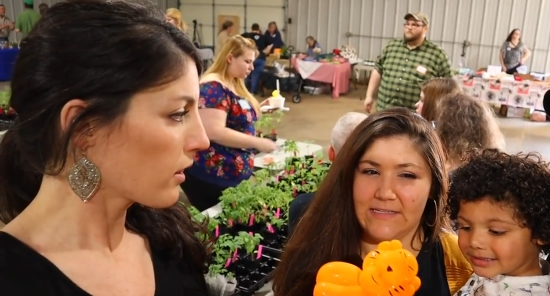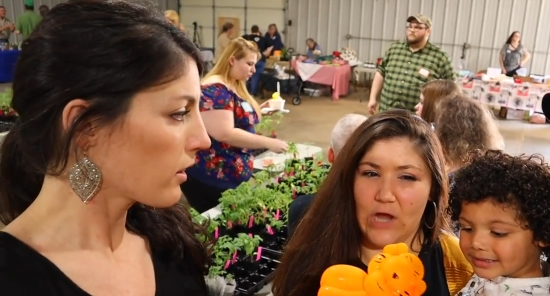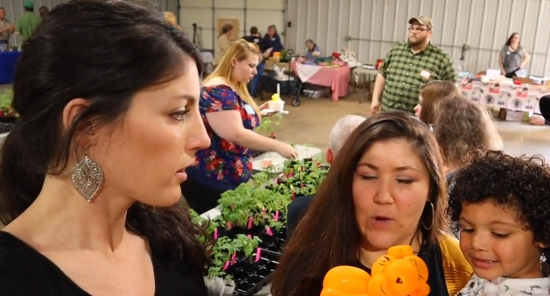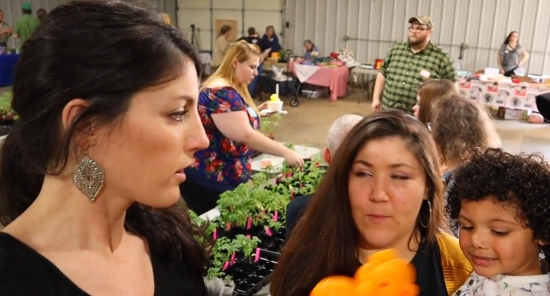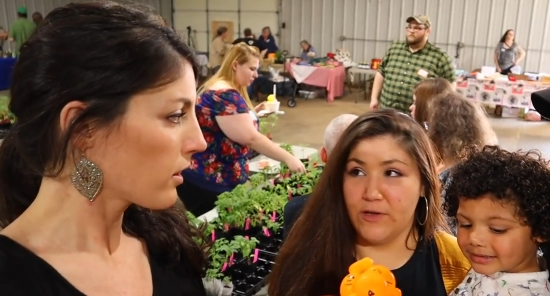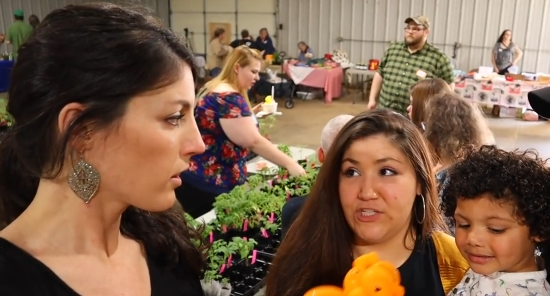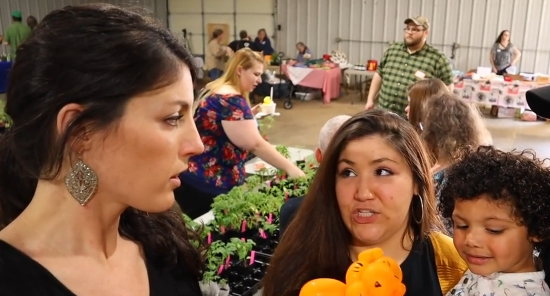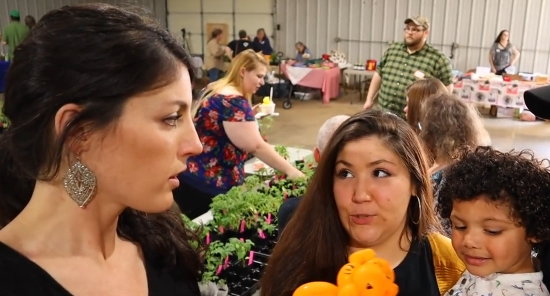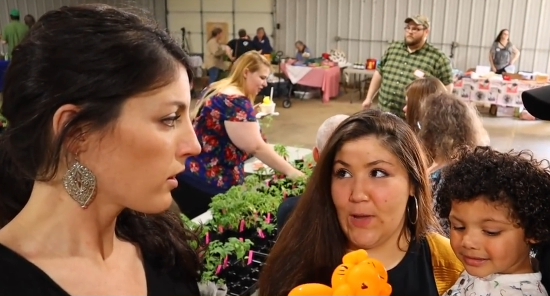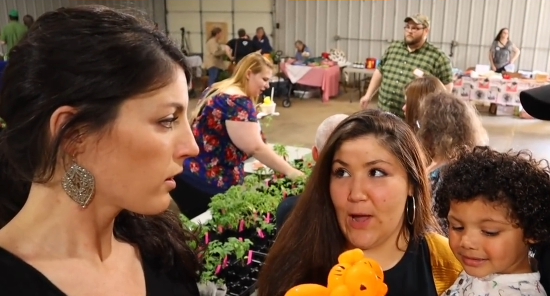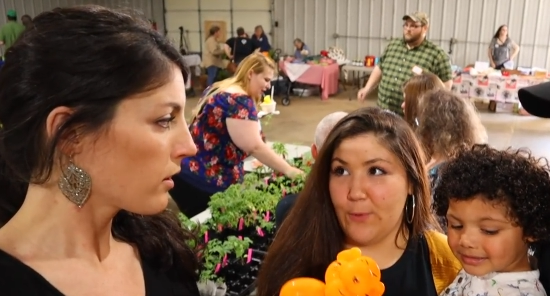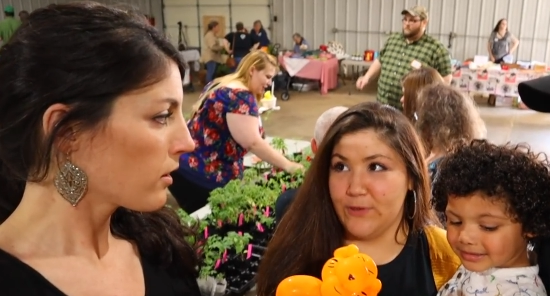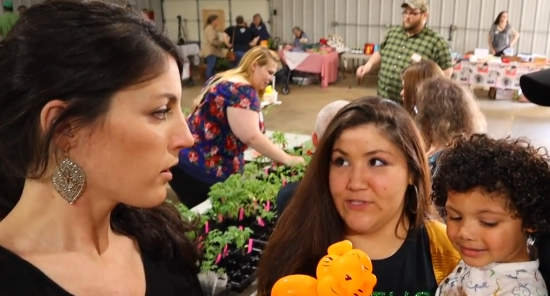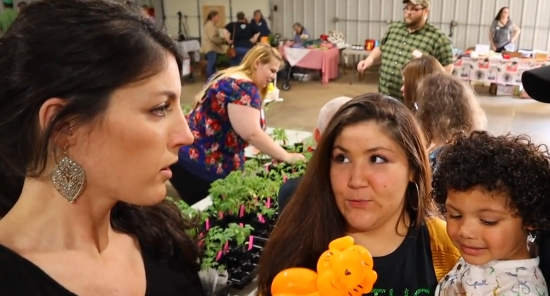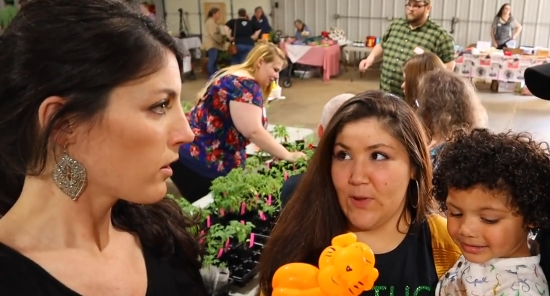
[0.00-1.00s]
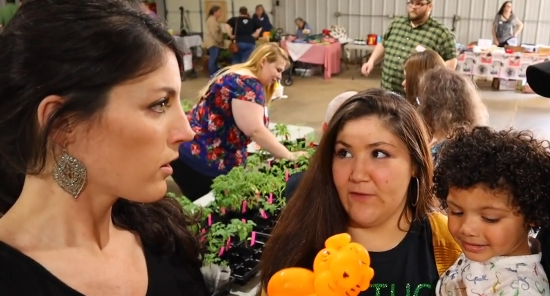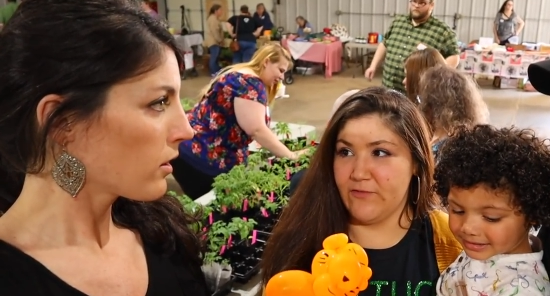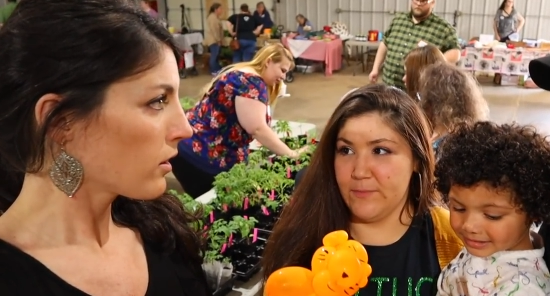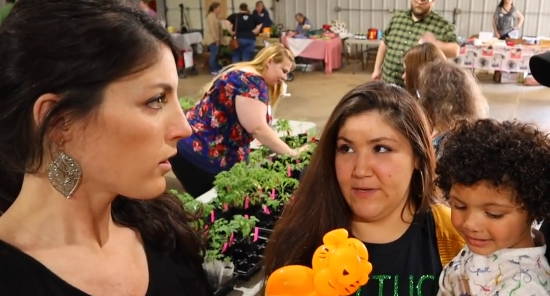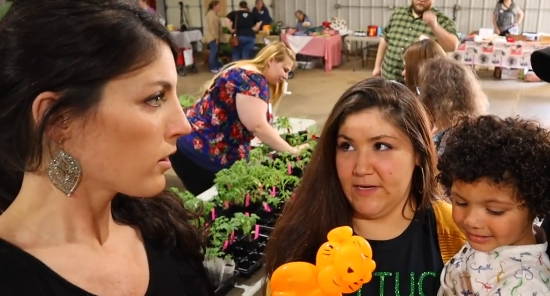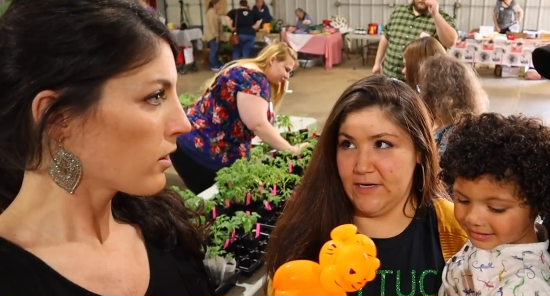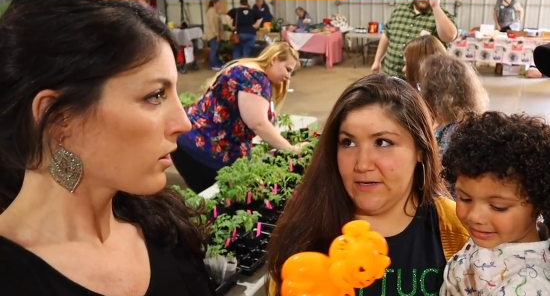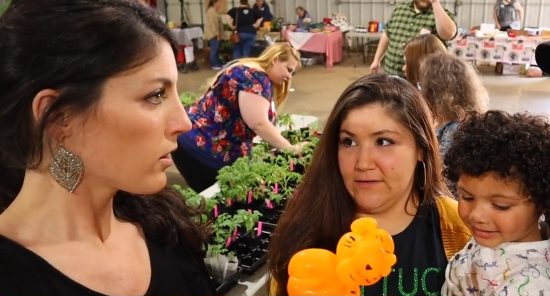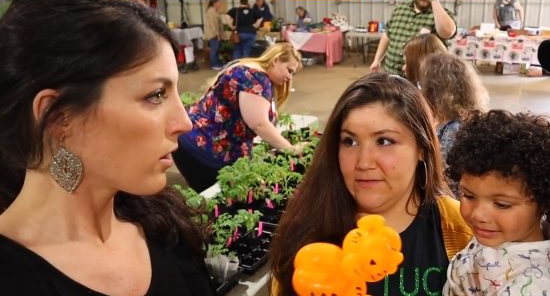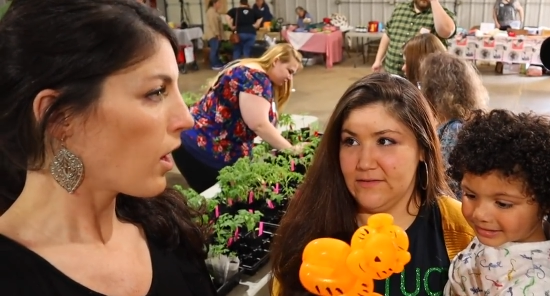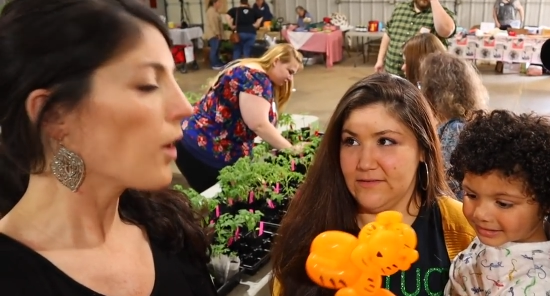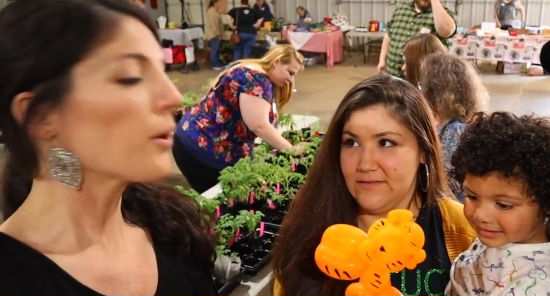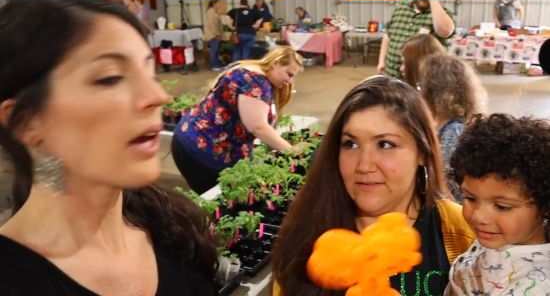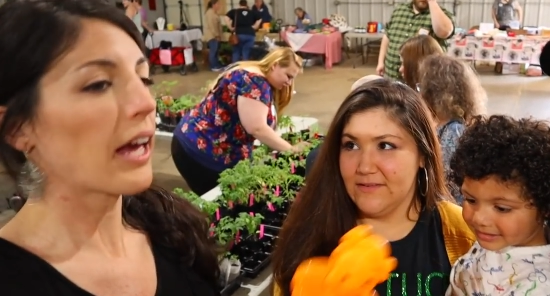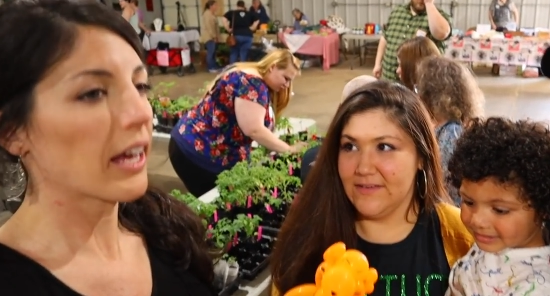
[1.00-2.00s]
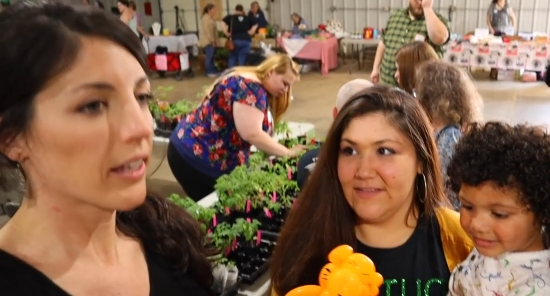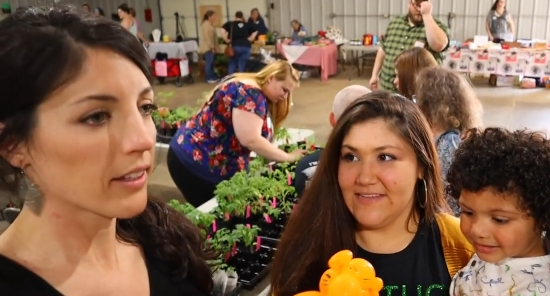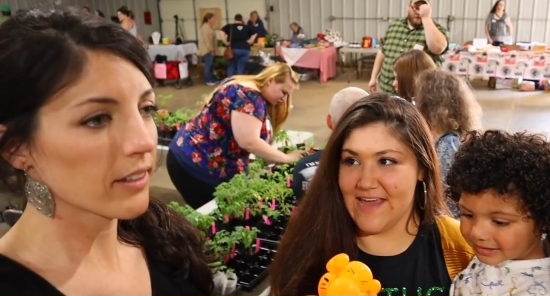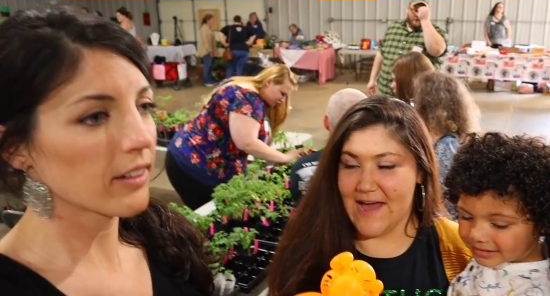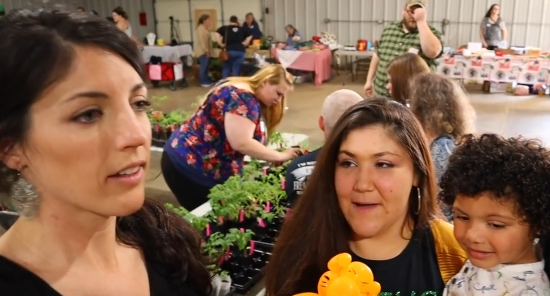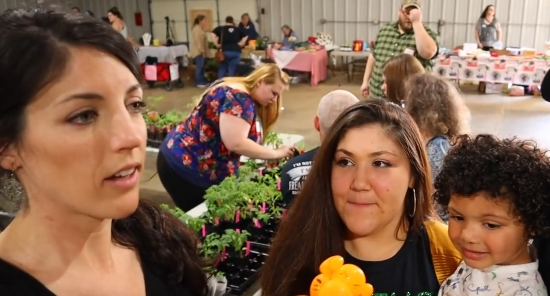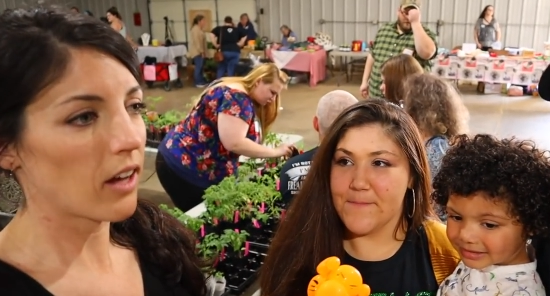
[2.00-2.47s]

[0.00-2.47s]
Speaker 1: almost 2 hours away from here. Okay. Yeah.